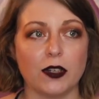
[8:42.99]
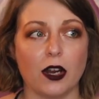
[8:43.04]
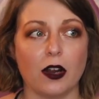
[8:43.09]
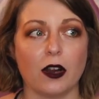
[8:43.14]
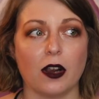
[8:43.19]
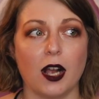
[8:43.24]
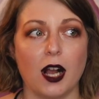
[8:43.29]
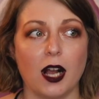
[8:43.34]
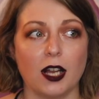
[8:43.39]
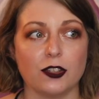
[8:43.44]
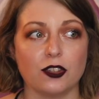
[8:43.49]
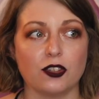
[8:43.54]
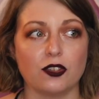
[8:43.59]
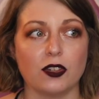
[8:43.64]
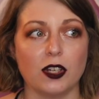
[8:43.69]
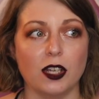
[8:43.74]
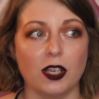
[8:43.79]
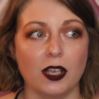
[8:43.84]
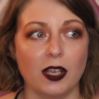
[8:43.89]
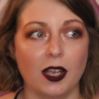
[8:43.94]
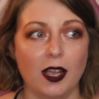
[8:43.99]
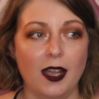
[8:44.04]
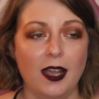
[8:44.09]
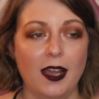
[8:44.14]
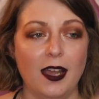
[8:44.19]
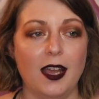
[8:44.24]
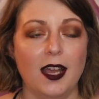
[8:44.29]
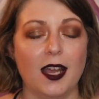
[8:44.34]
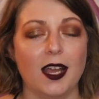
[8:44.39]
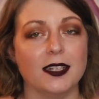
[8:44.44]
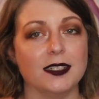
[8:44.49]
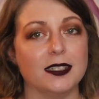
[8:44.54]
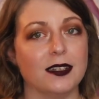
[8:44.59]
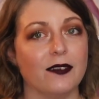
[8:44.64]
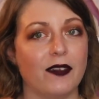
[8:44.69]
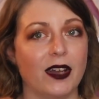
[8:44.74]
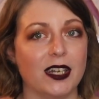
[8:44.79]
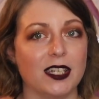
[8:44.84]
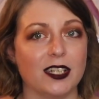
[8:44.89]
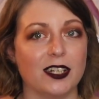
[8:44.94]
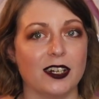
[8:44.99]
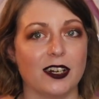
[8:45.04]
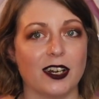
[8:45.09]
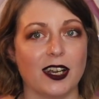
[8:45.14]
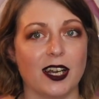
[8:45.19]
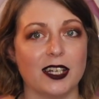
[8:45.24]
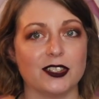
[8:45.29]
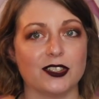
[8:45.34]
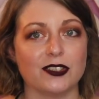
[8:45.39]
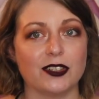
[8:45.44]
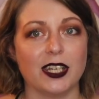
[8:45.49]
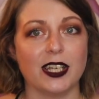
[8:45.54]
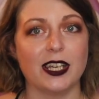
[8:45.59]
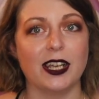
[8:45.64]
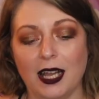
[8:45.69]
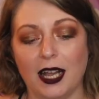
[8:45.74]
our country and defended our country.